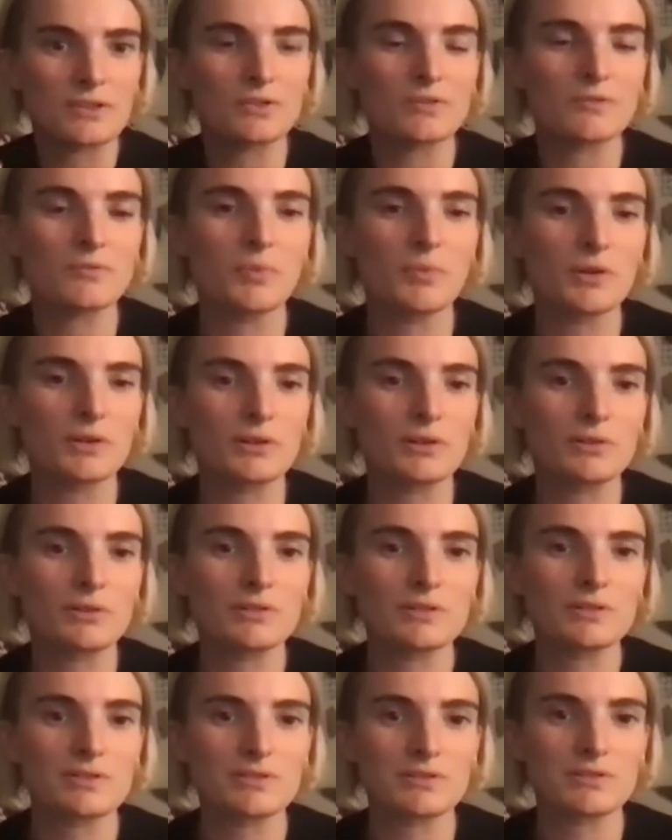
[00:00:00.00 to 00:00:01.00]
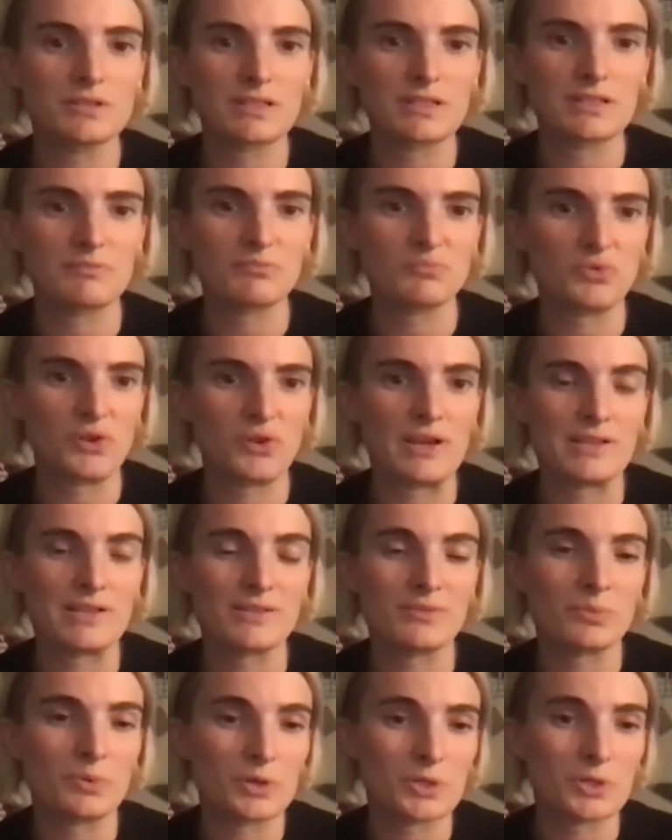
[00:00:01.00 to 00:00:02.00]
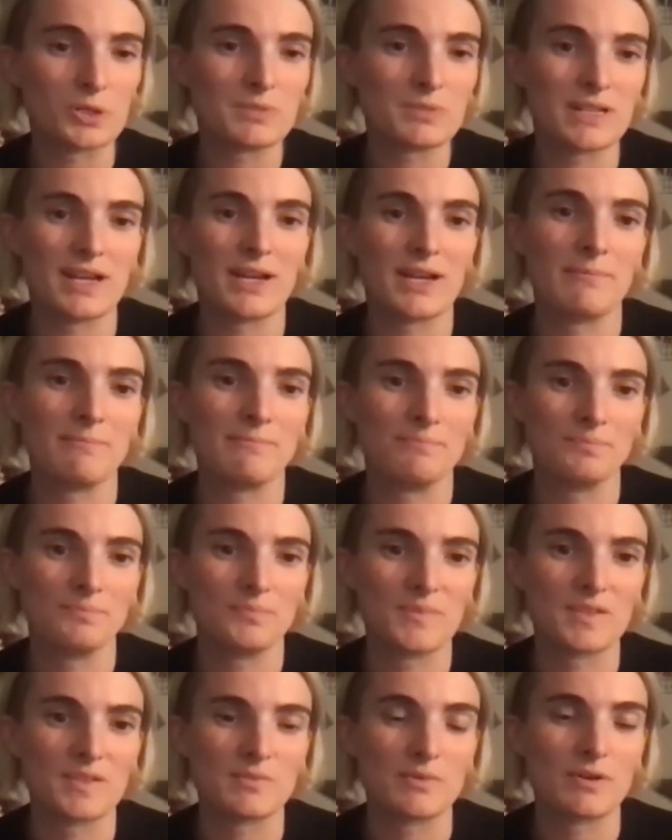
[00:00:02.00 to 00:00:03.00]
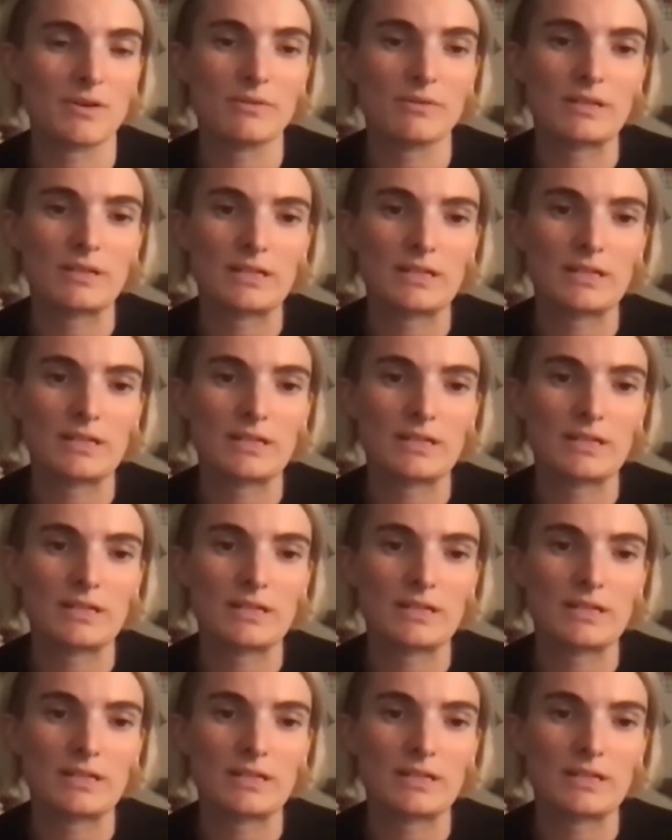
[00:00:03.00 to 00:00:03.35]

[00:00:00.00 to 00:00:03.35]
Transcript: have modeled just praise and worship time as well.